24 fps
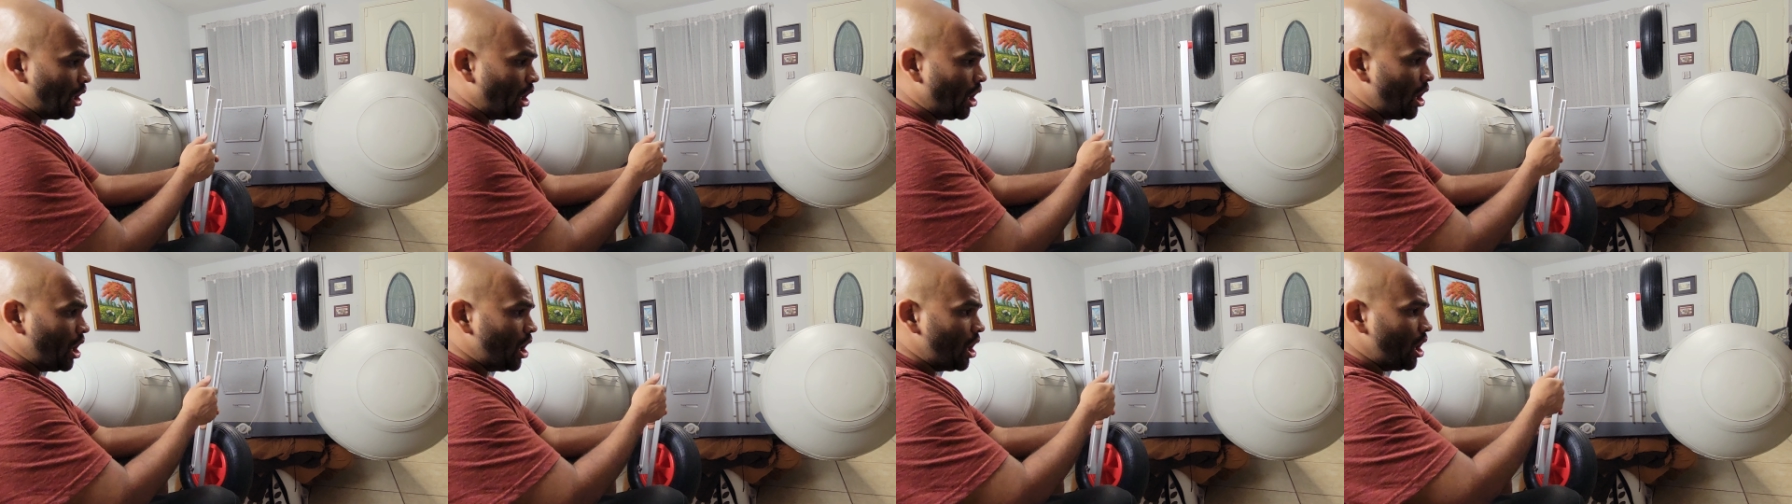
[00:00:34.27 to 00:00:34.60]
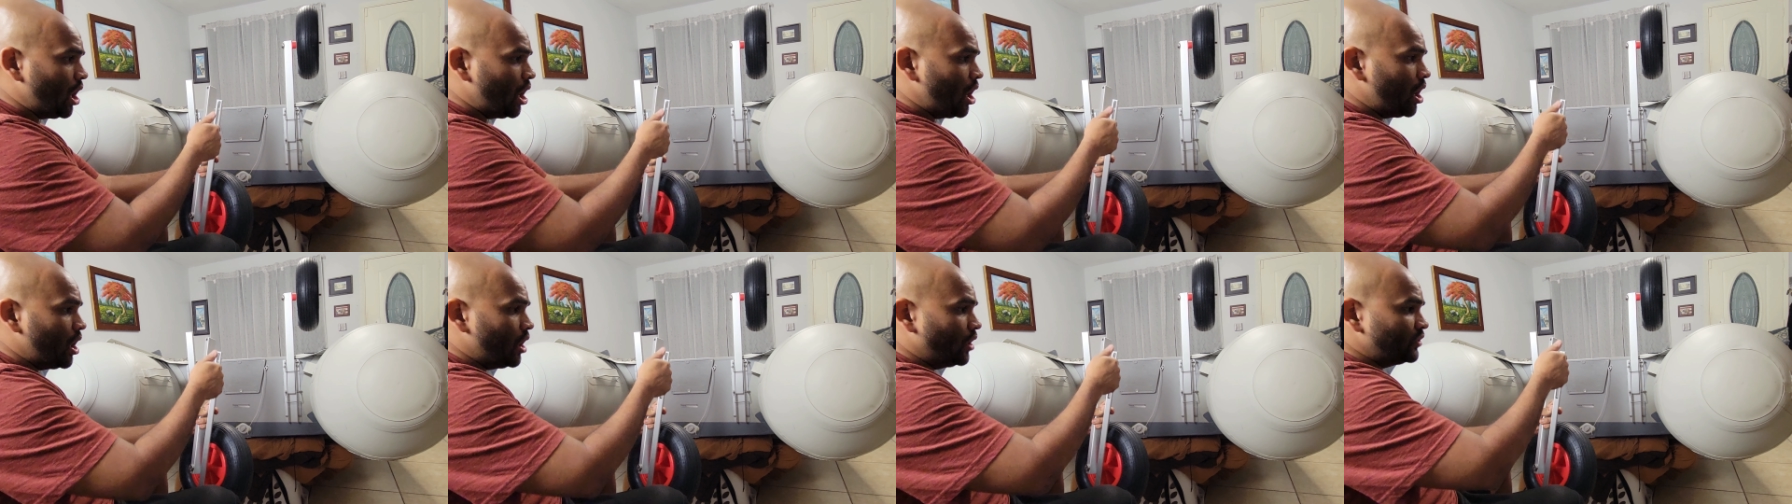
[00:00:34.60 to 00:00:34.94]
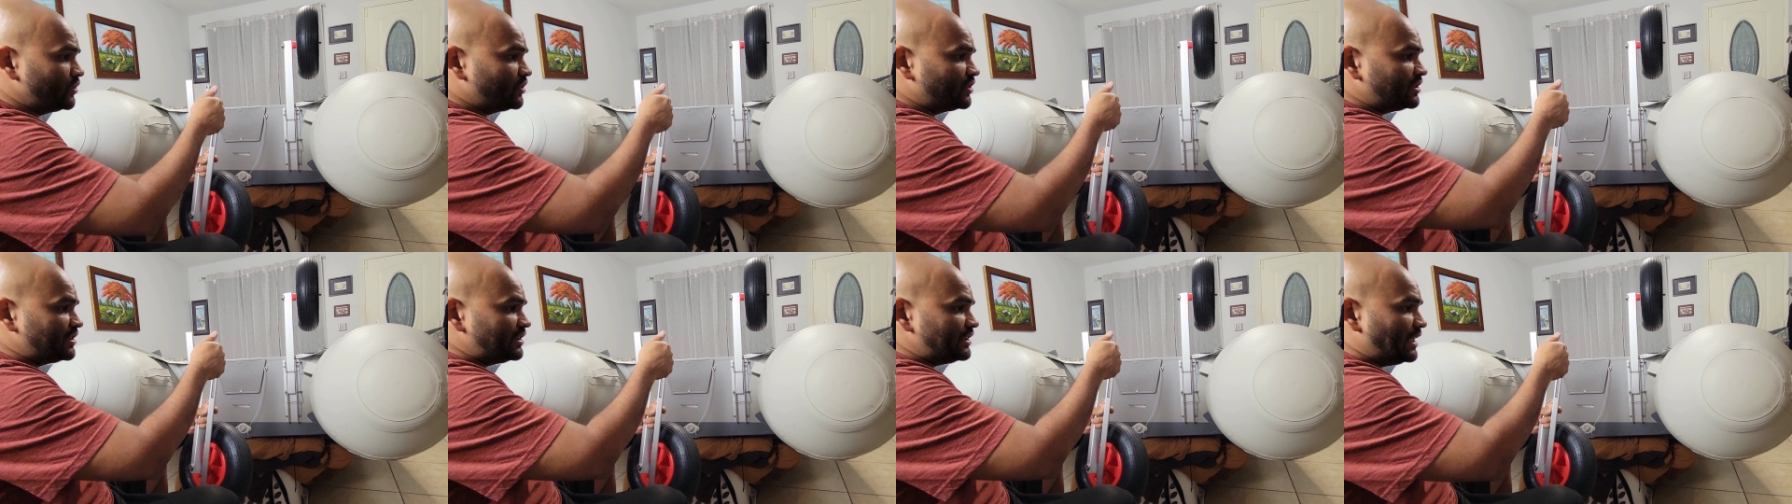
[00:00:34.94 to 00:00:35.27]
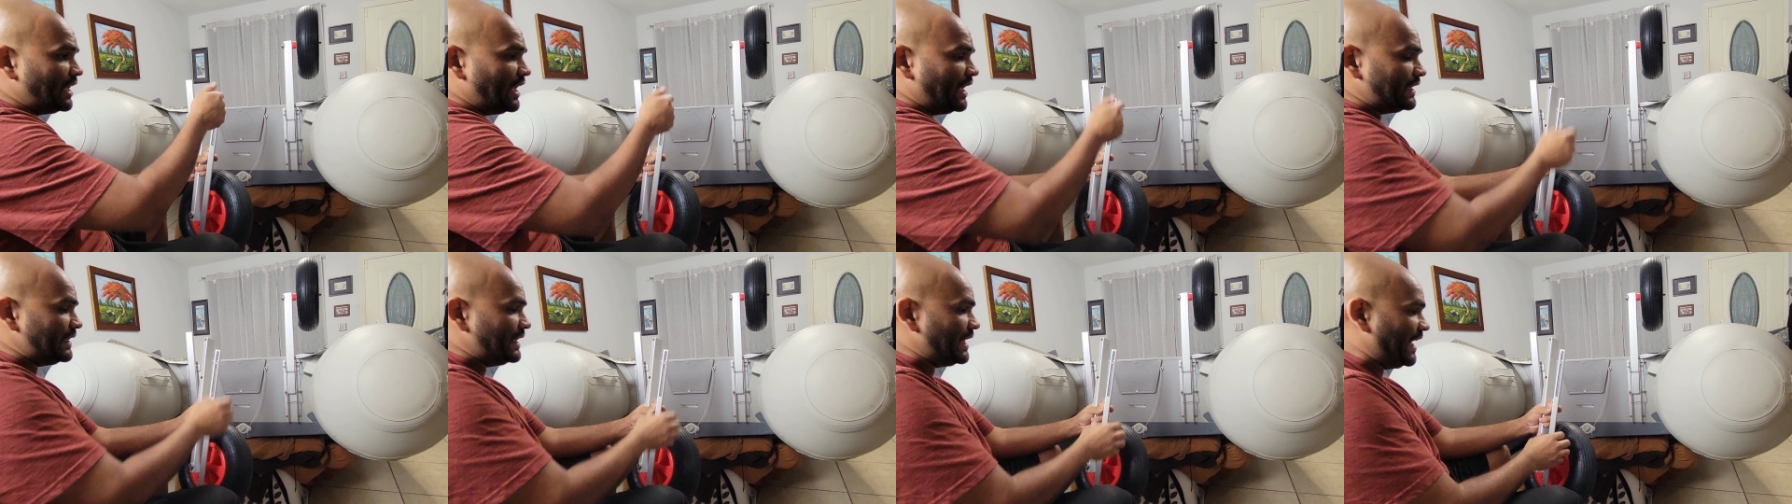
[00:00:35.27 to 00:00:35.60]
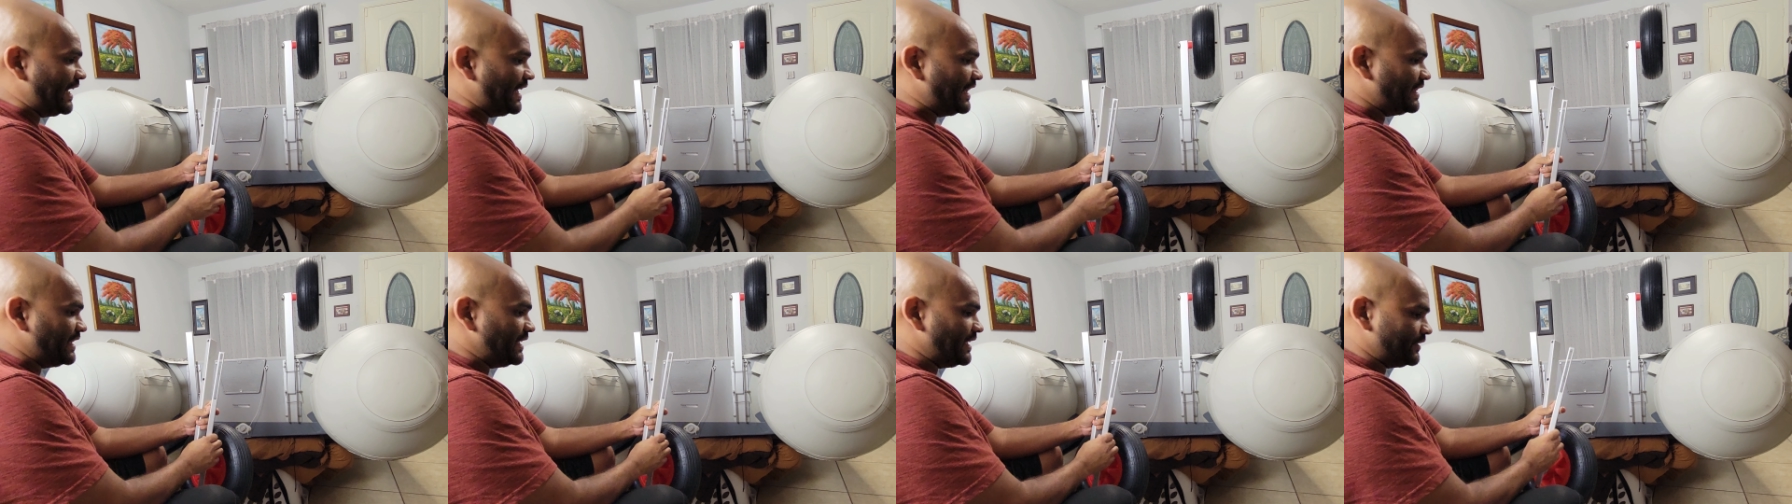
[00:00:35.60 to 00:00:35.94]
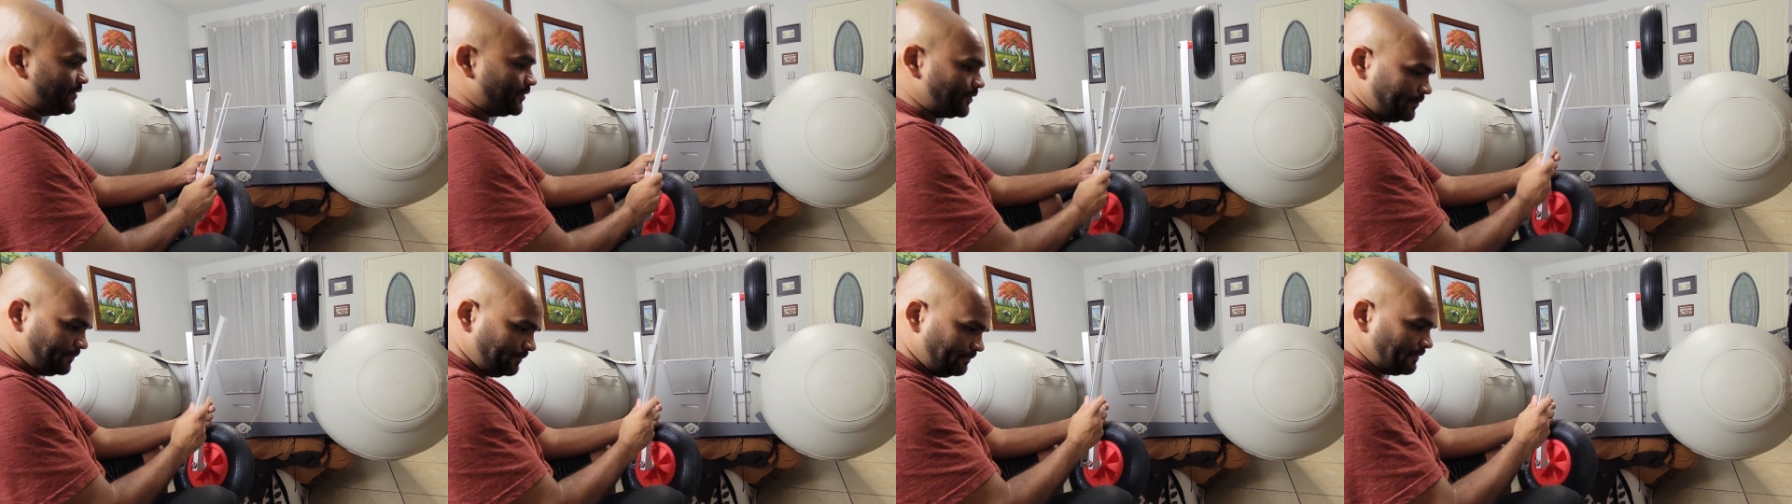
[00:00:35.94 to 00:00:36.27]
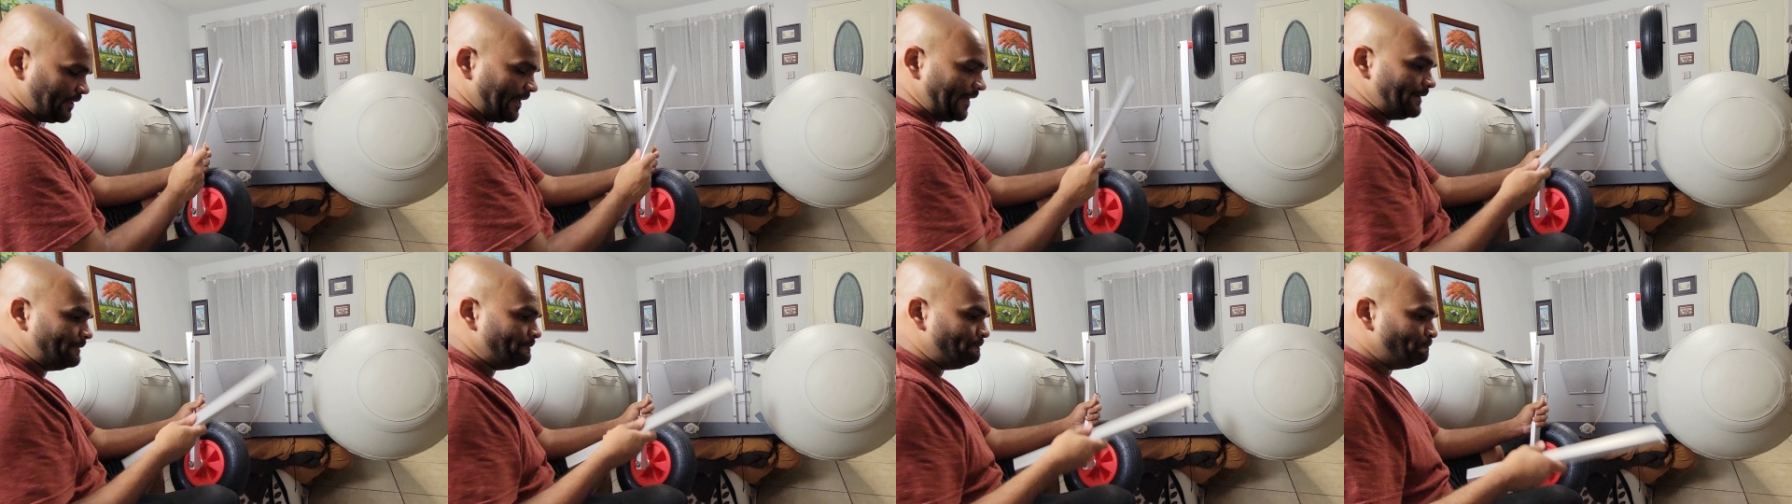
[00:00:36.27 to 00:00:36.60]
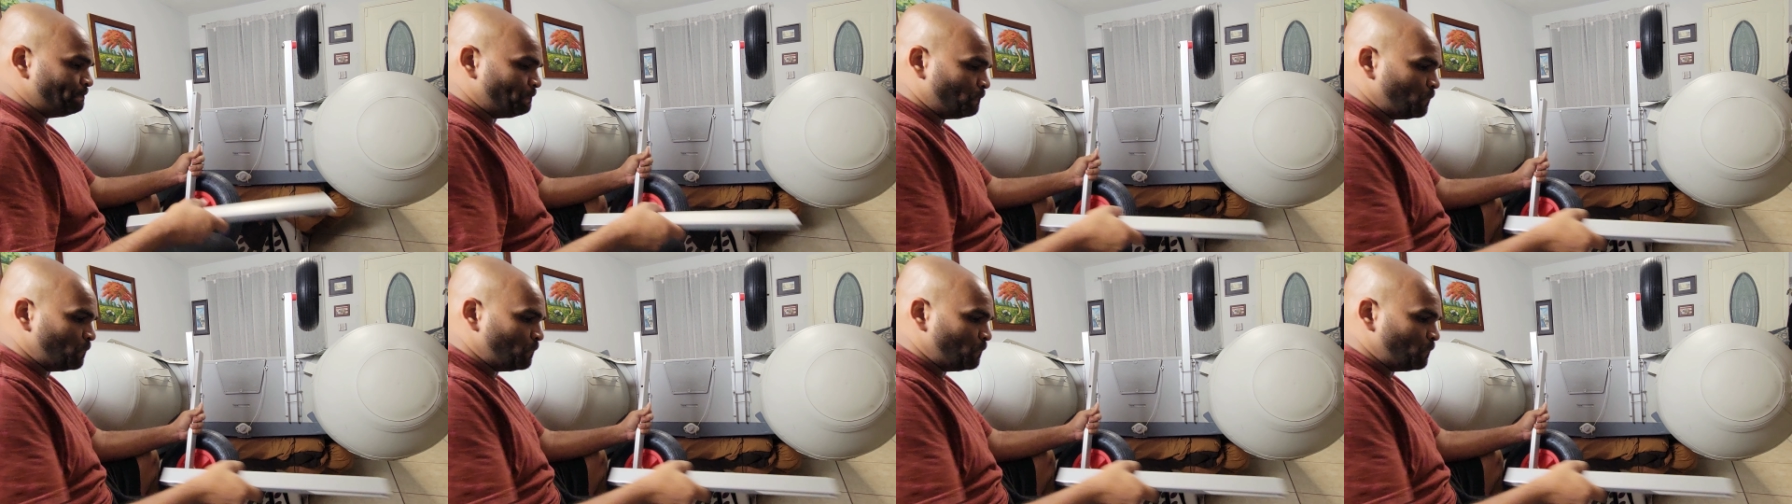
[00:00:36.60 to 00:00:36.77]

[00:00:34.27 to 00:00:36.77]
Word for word: long slot like this, right?